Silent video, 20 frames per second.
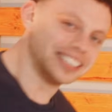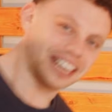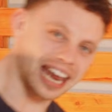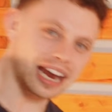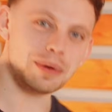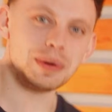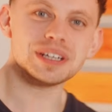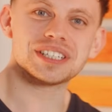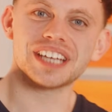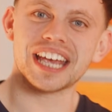
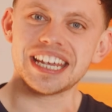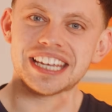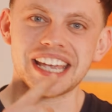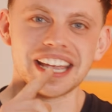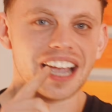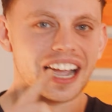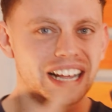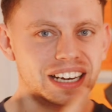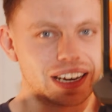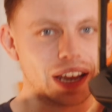Today we're
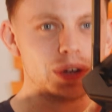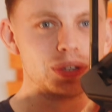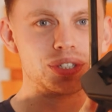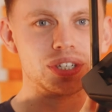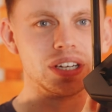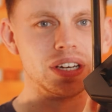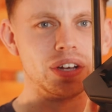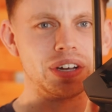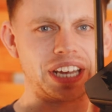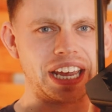taking a
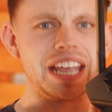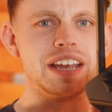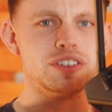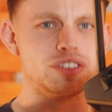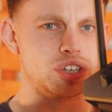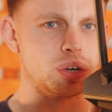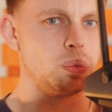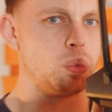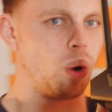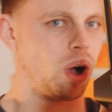closer
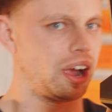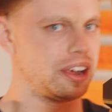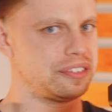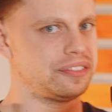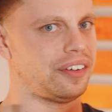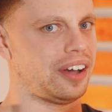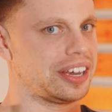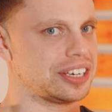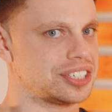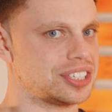look into
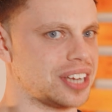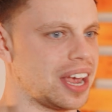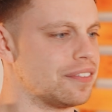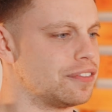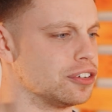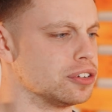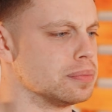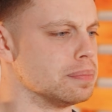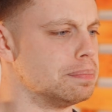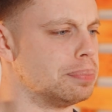Wi-Fi
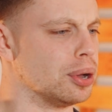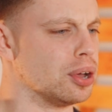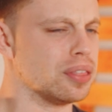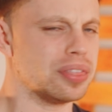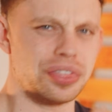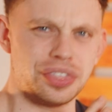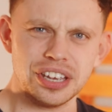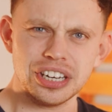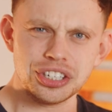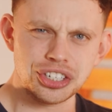7,
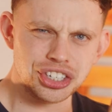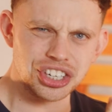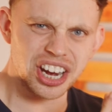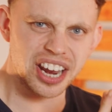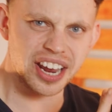but this